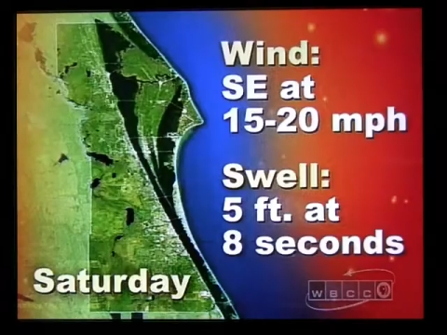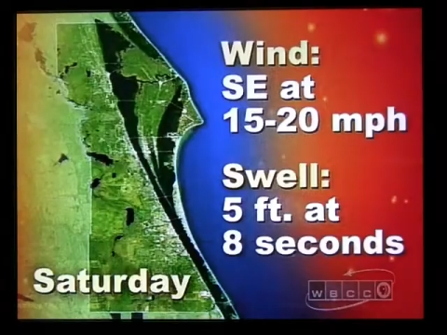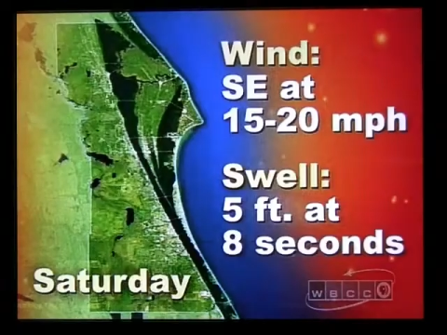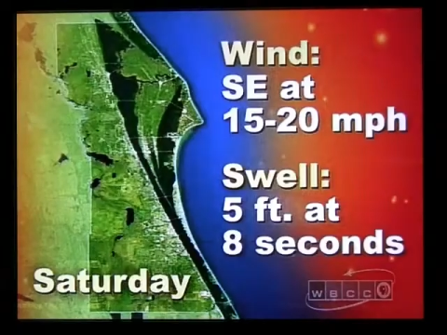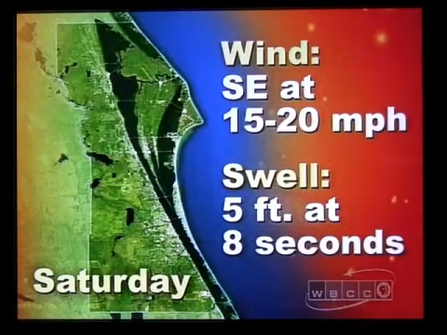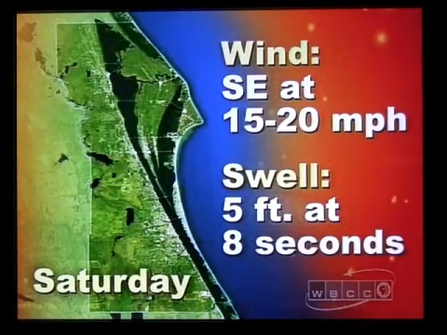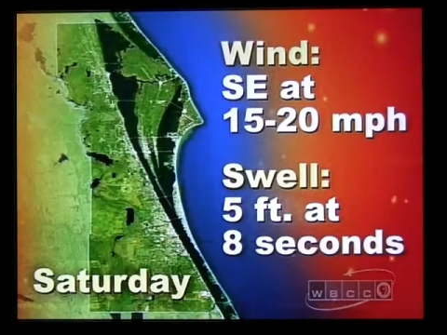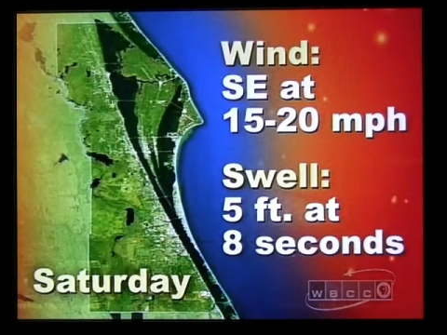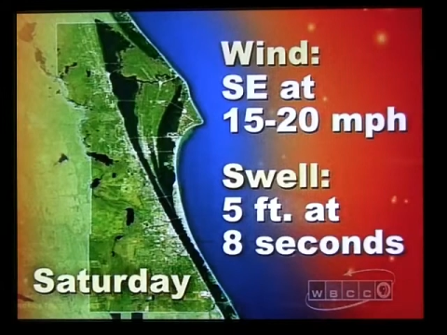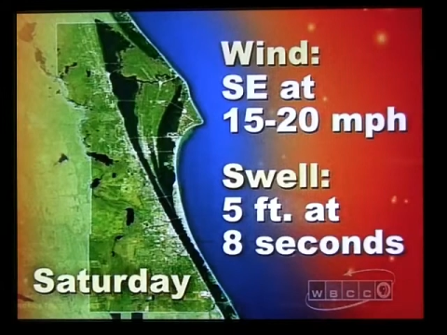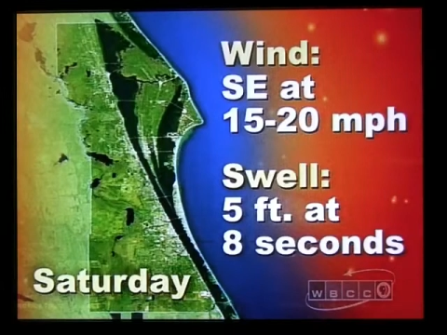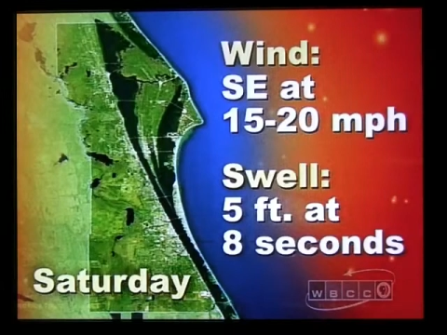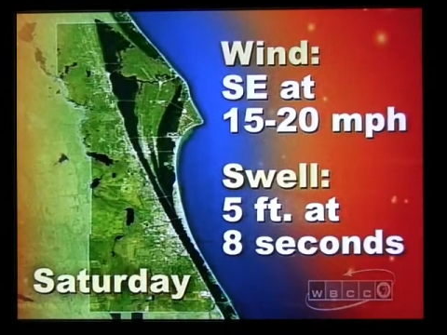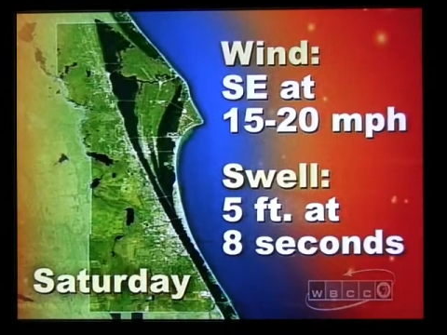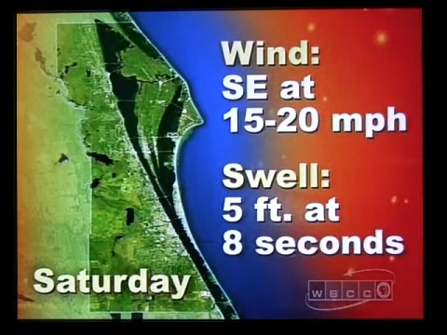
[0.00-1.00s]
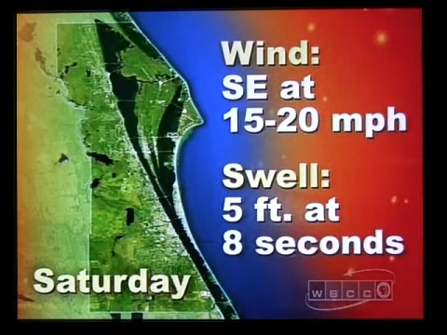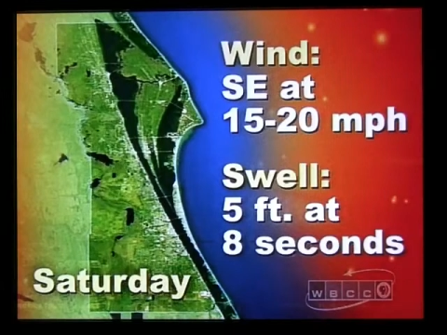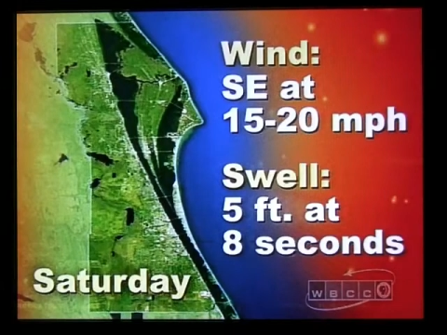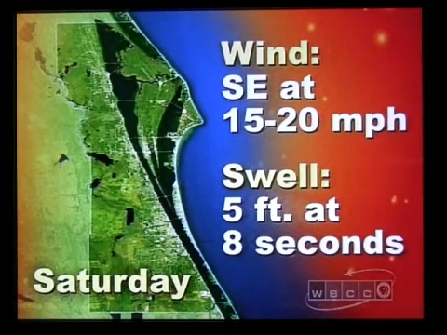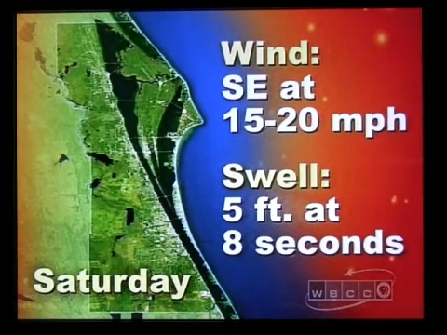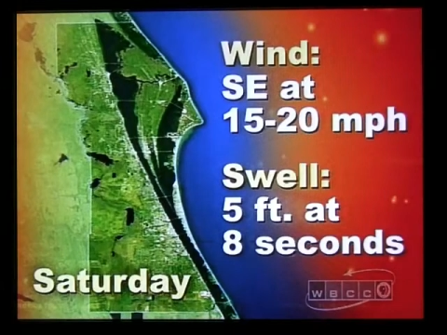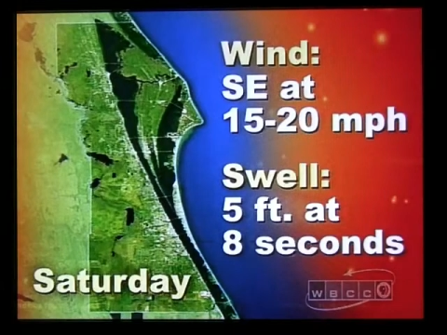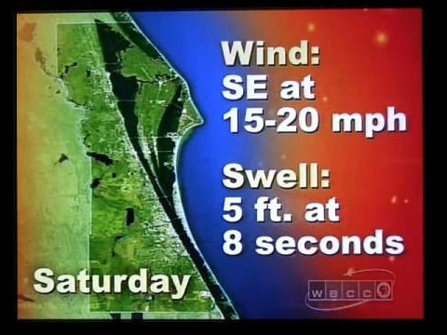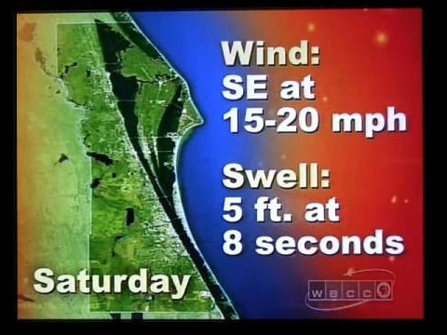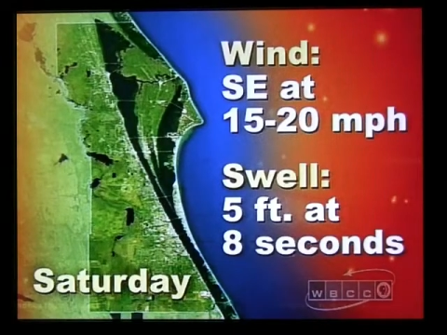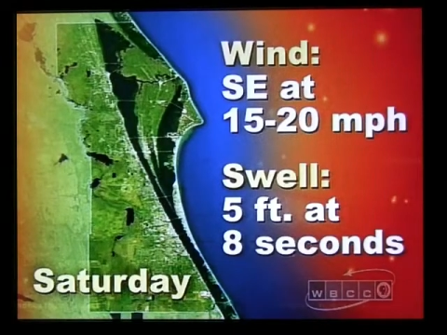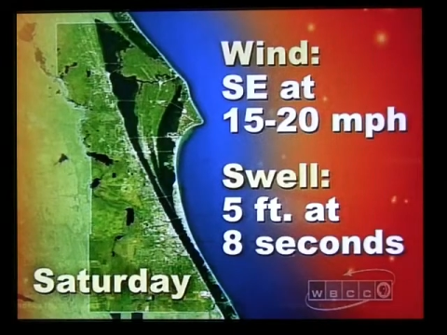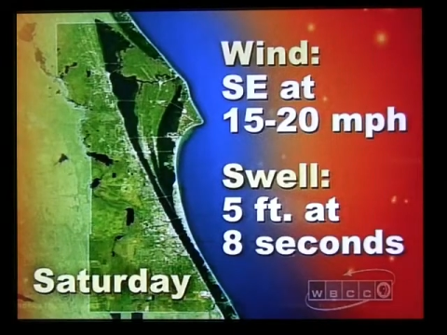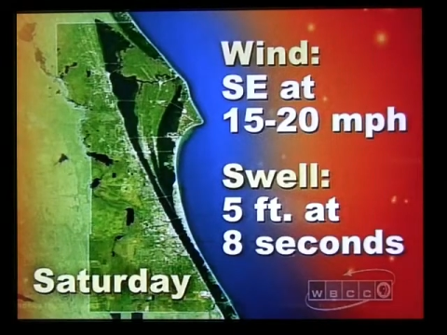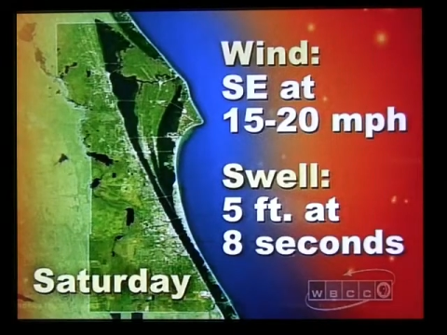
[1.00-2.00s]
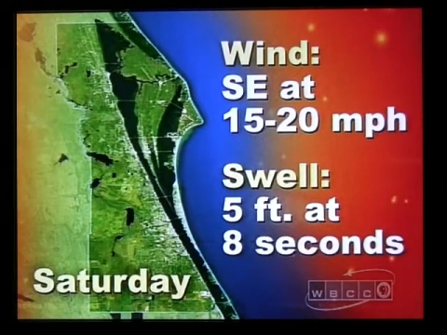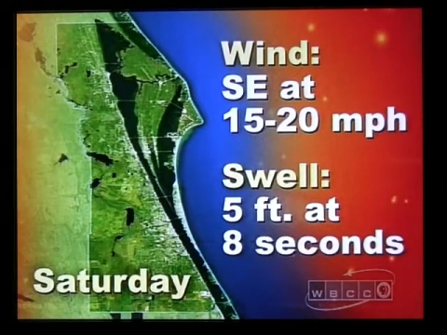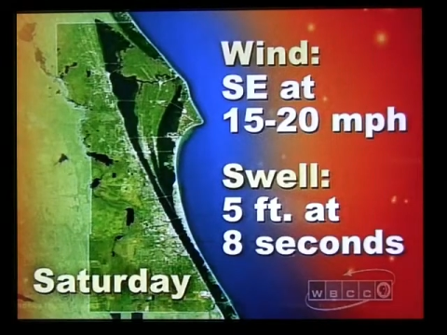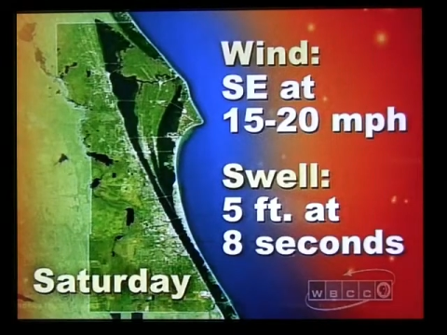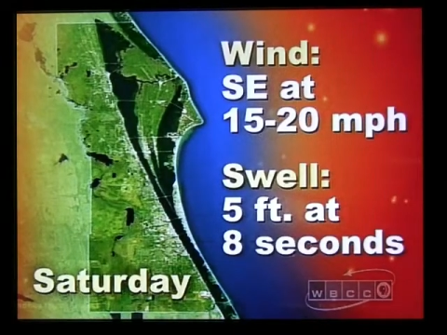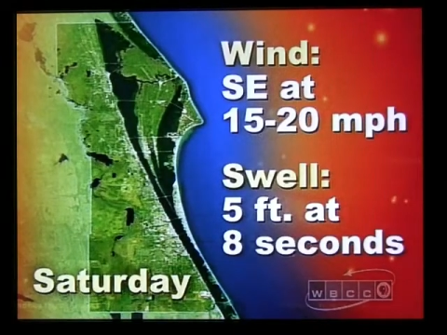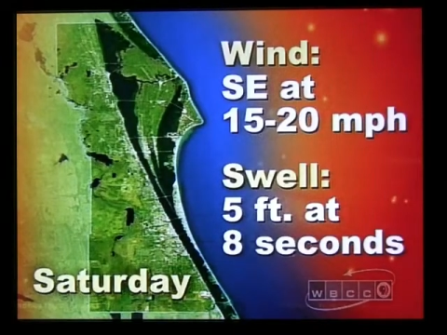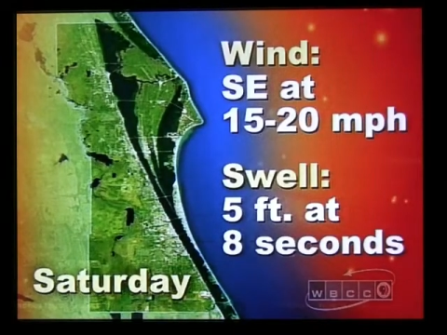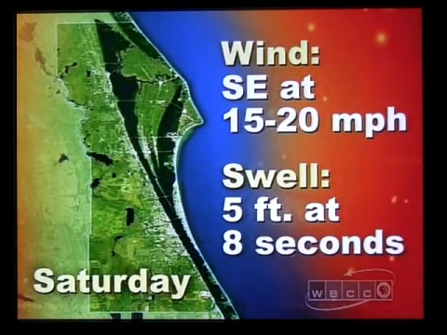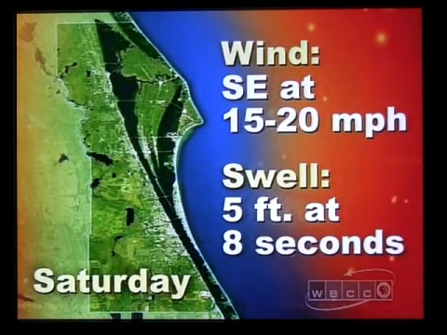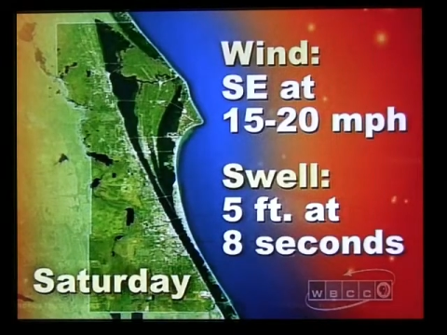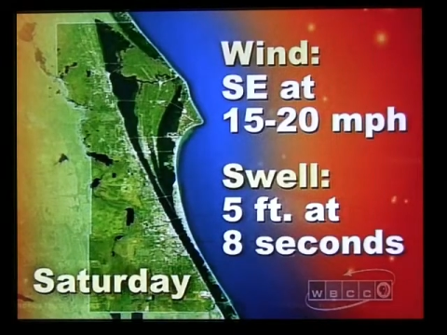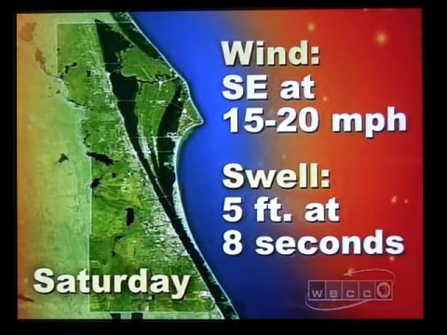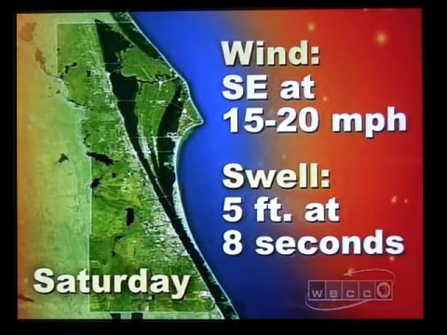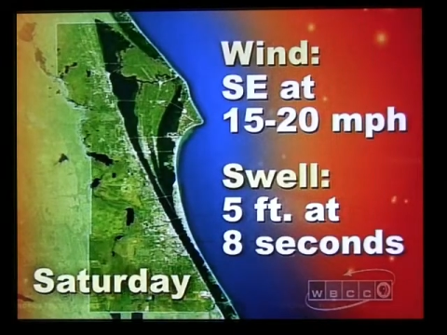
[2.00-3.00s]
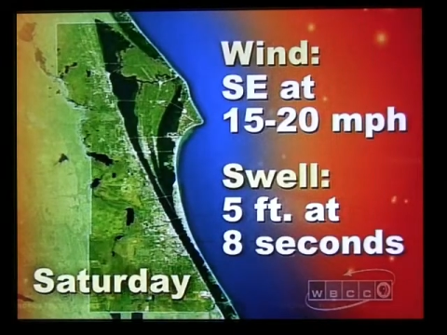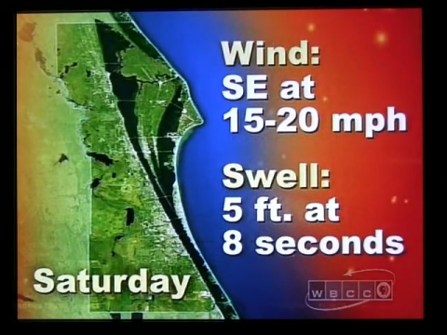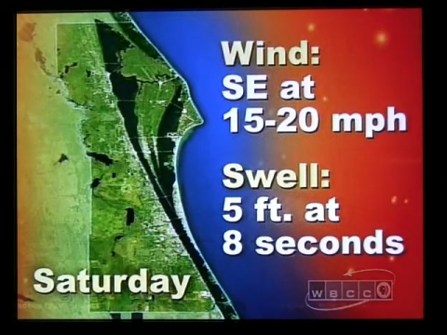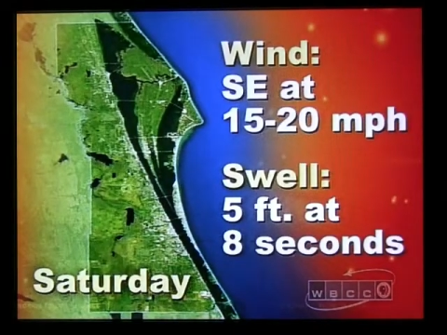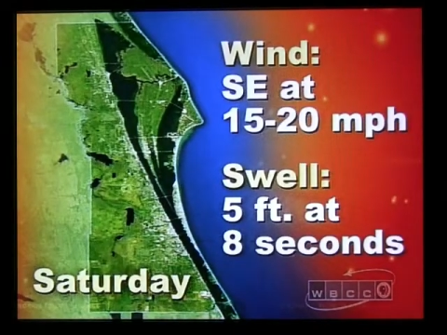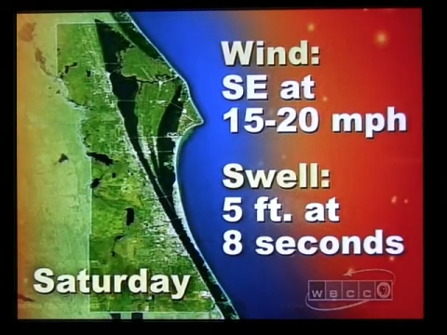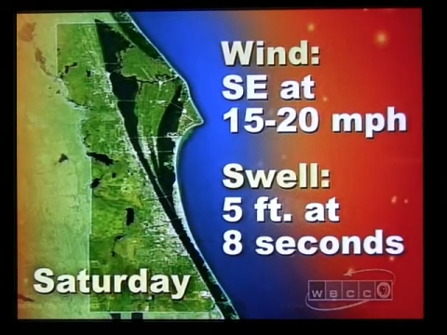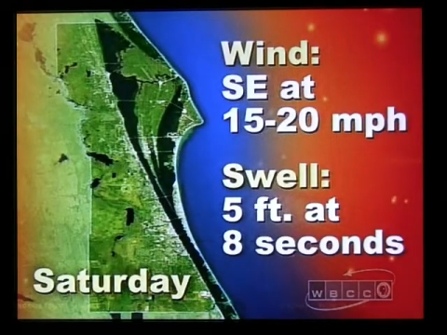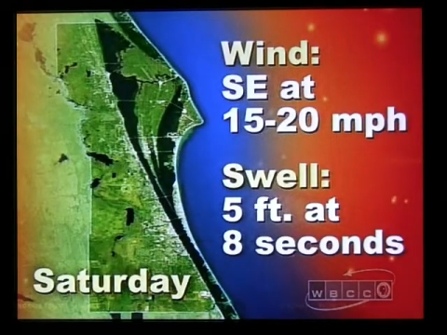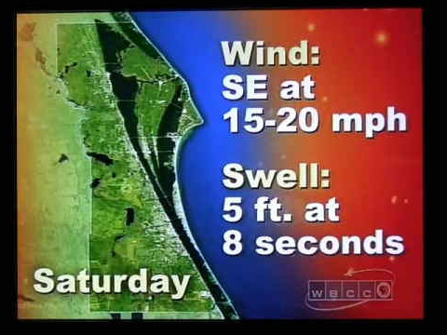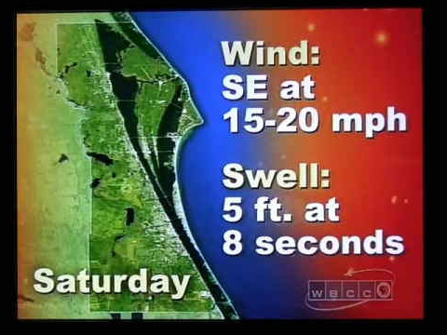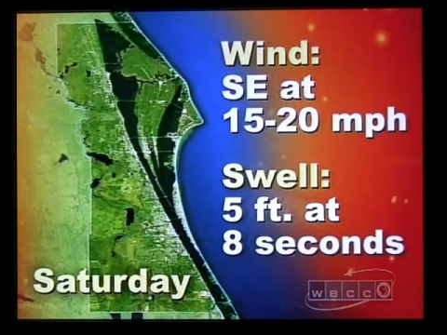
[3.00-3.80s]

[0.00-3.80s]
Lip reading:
(no speaker visible)